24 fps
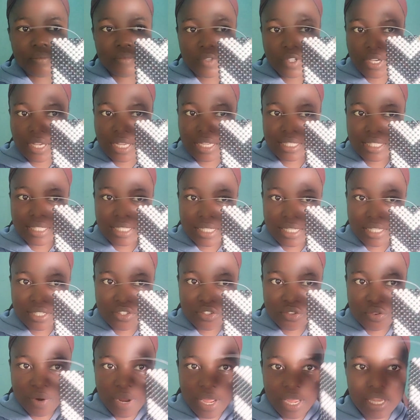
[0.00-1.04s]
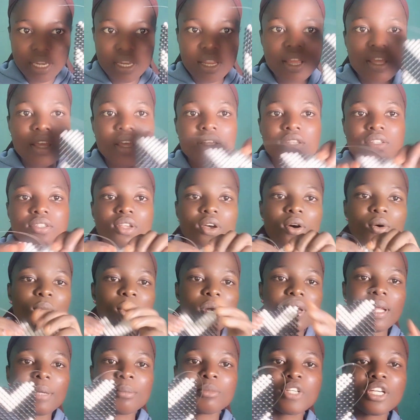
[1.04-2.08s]
You can see this, right? So
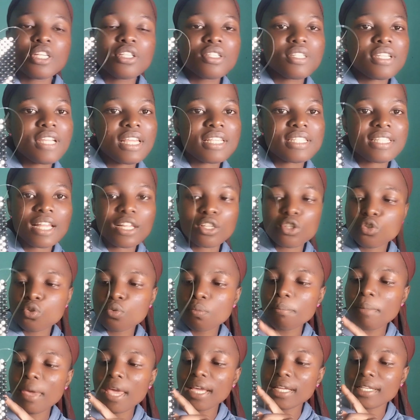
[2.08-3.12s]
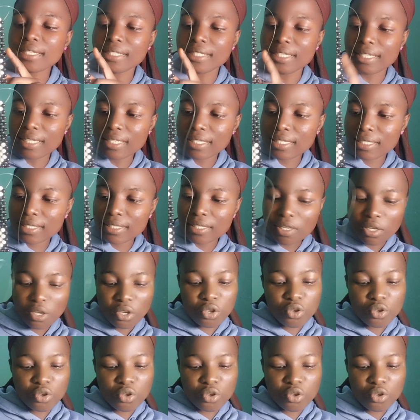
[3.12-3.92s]
what I'm trying to tell is that to make this,